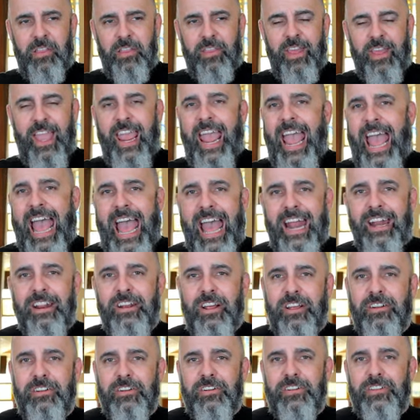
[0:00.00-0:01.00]
They had an
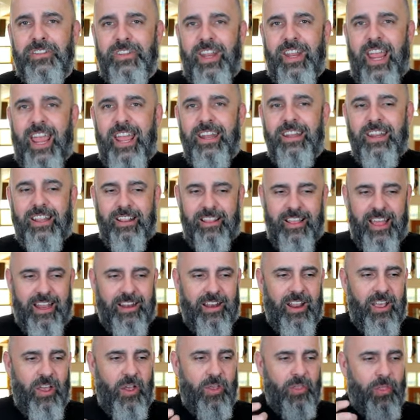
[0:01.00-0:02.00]
understanding
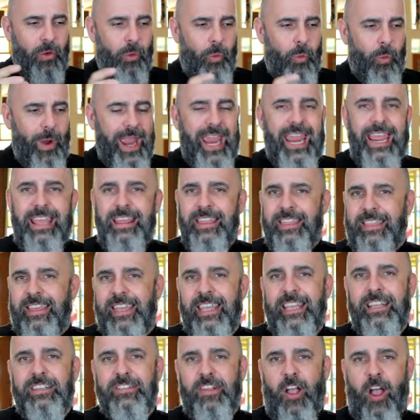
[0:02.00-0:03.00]
that the way
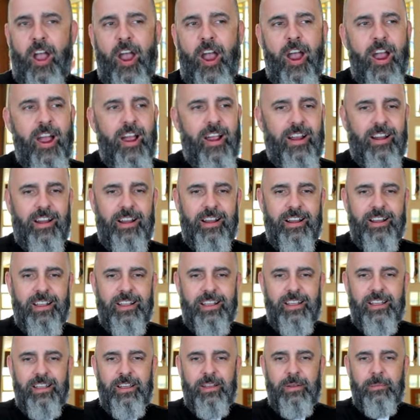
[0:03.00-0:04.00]
things are
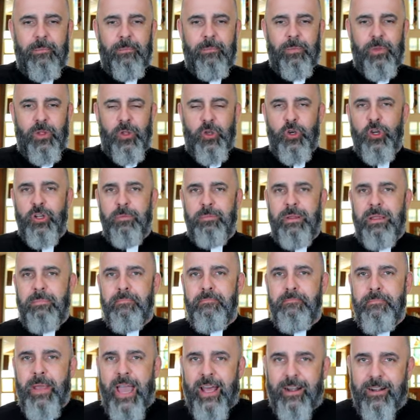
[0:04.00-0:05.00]
could be
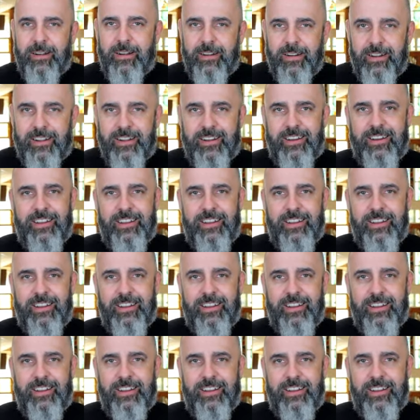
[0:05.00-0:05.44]
better.